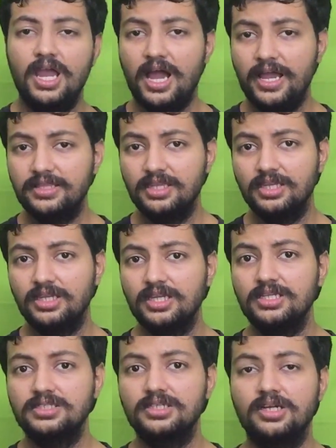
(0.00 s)
I think
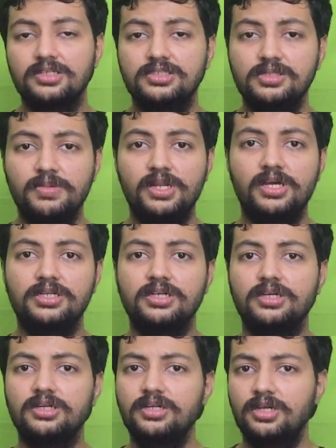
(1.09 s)
it's a similar